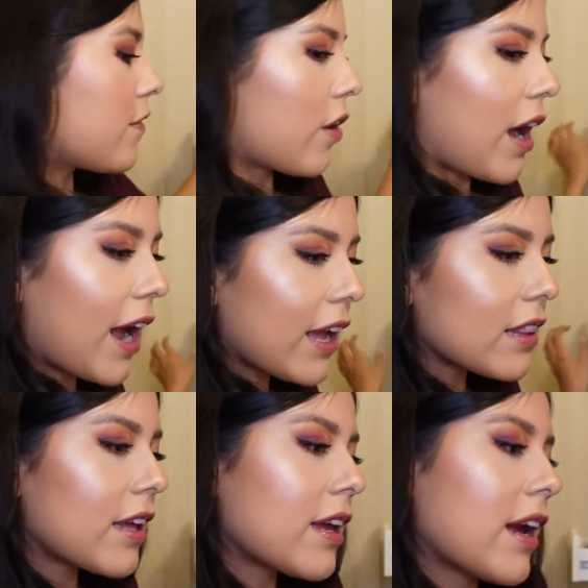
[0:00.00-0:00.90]
for
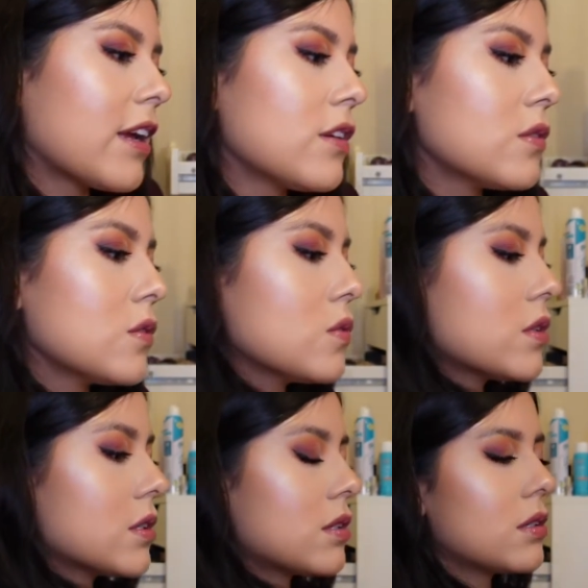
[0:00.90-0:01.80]
highlight, I
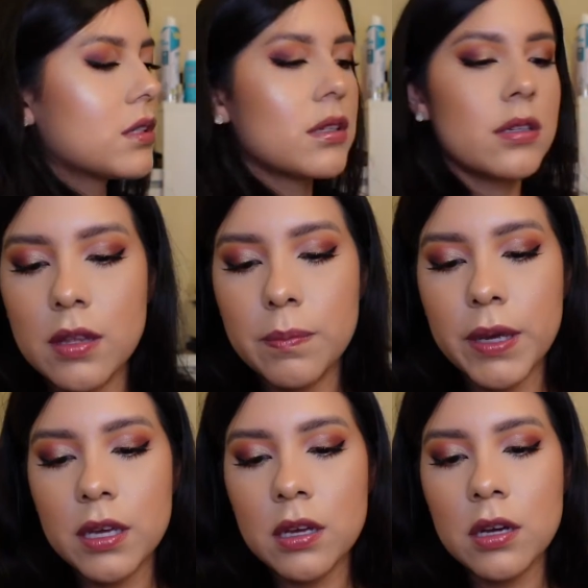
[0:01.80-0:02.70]
used the
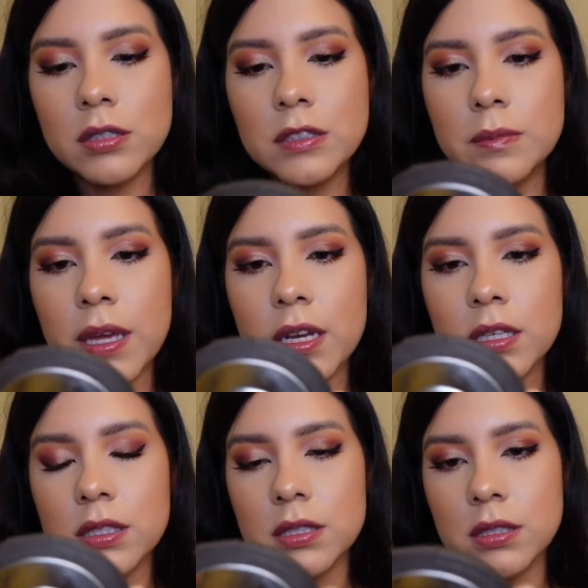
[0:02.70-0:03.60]
Becca
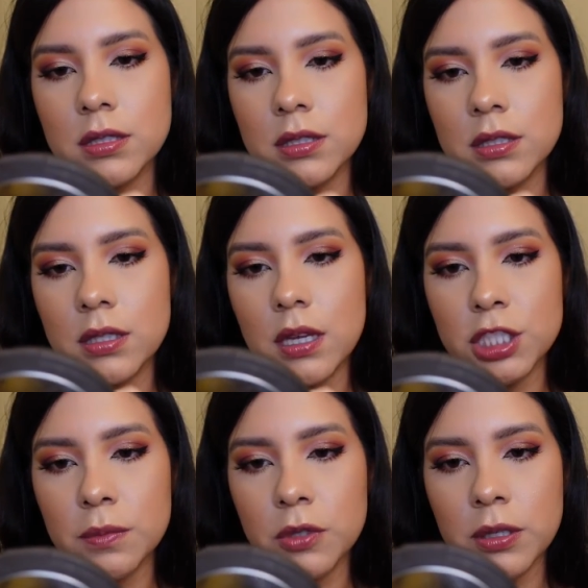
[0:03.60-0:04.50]
Cosmetics
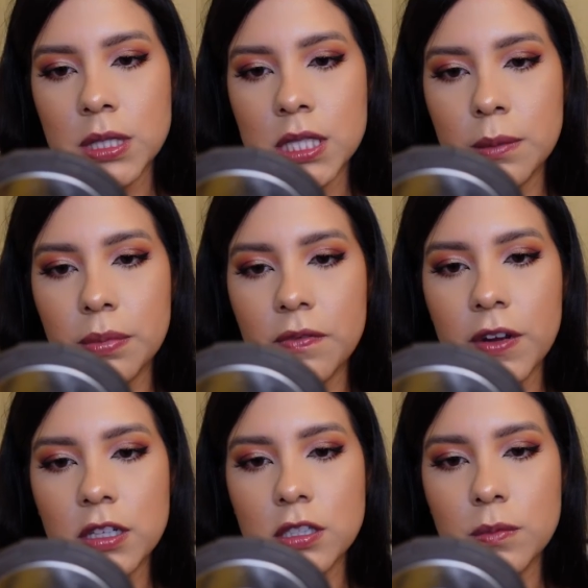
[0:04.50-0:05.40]
Shimmering Skin
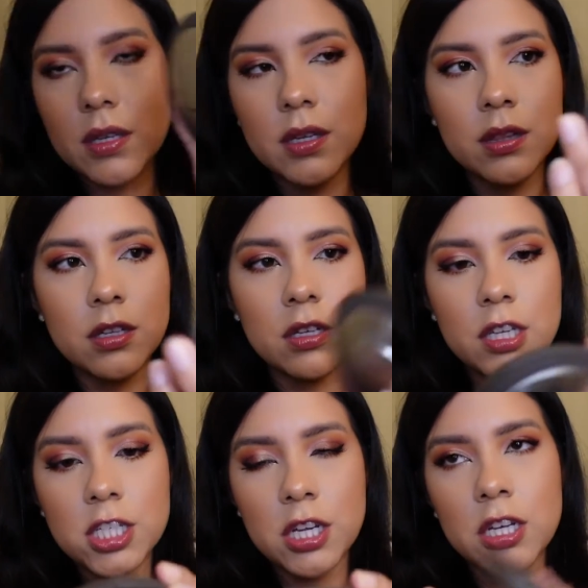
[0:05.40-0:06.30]
Perfector in the
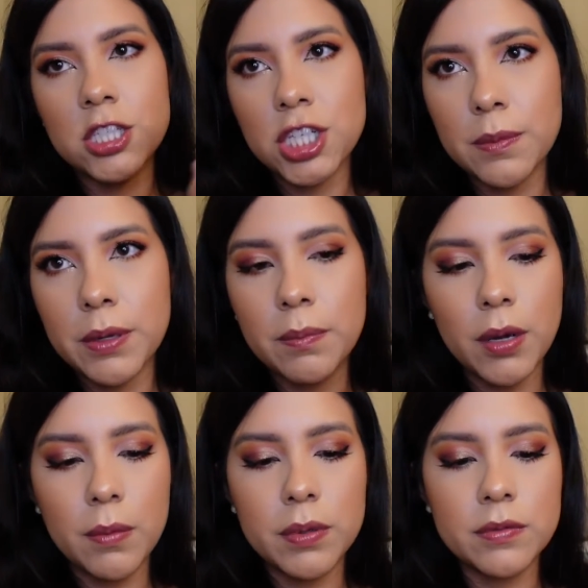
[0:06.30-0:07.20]
shade Champagne
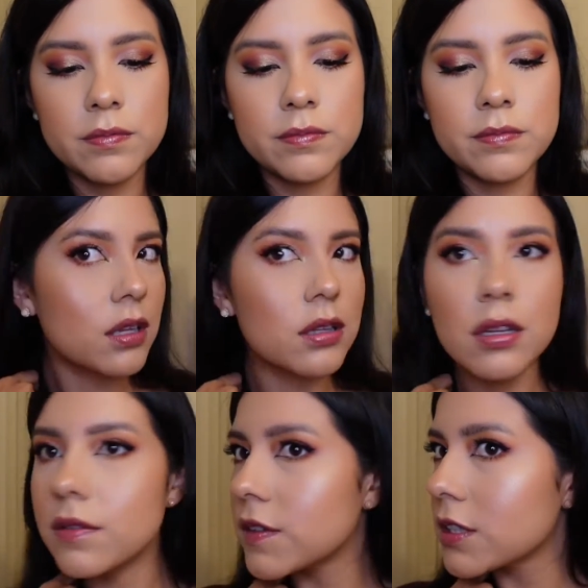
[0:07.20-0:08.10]
Pop.
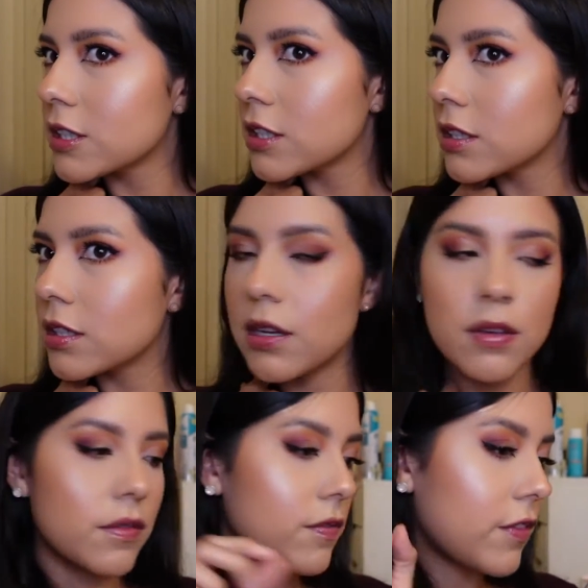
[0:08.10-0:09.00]
Love it.
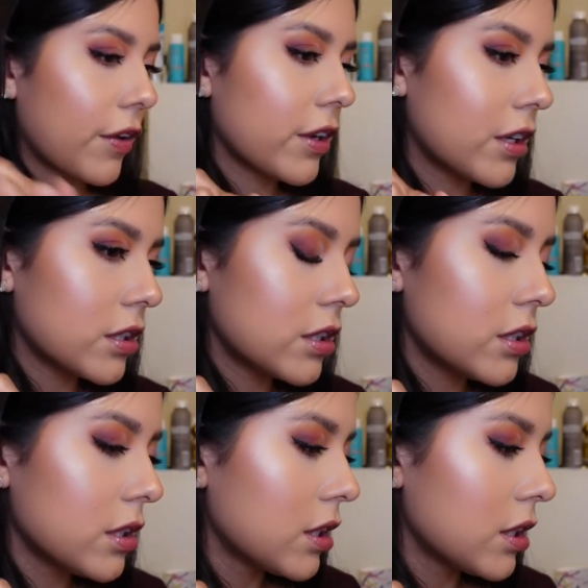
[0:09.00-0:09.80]
Very good.